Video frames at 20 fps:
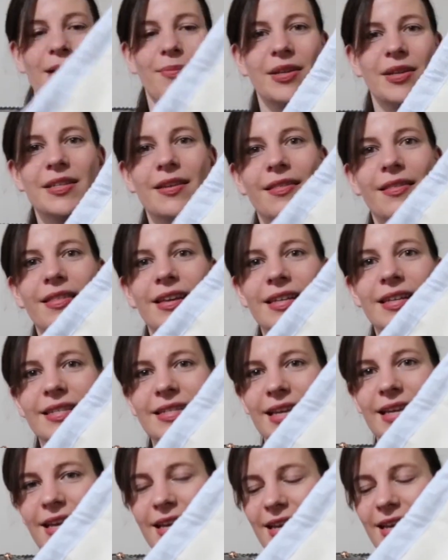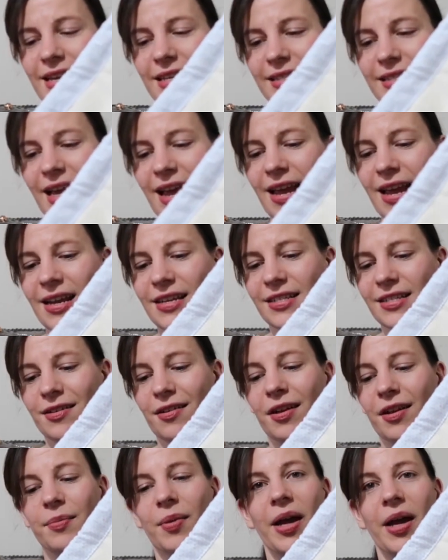So this is a
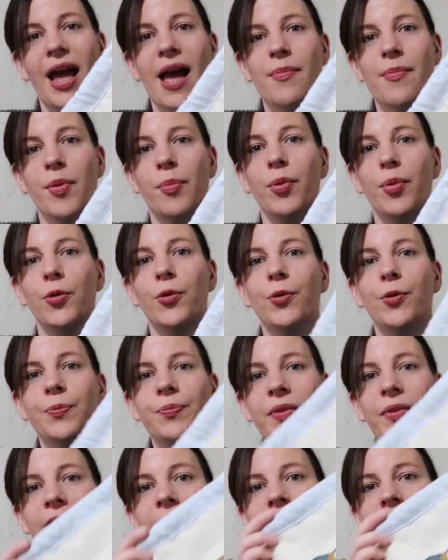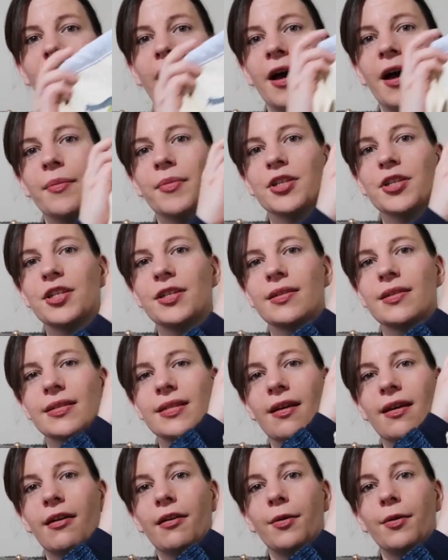design by Emma Ball. She does
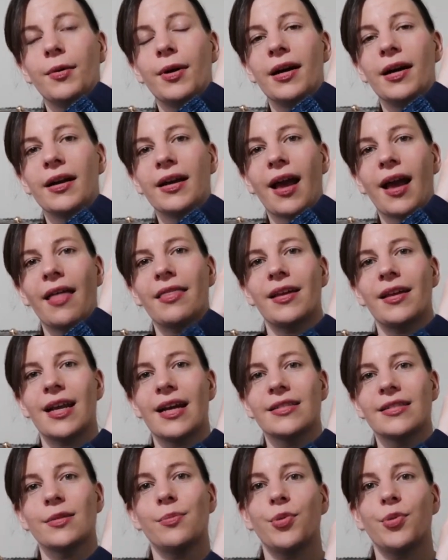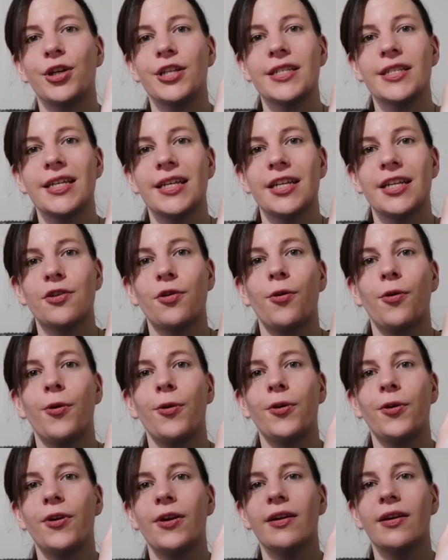the artwork and then has it printed
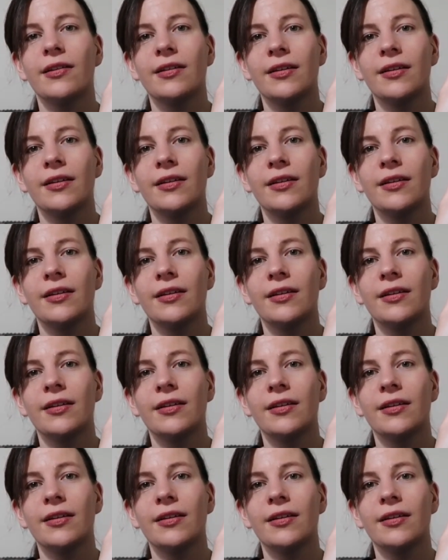on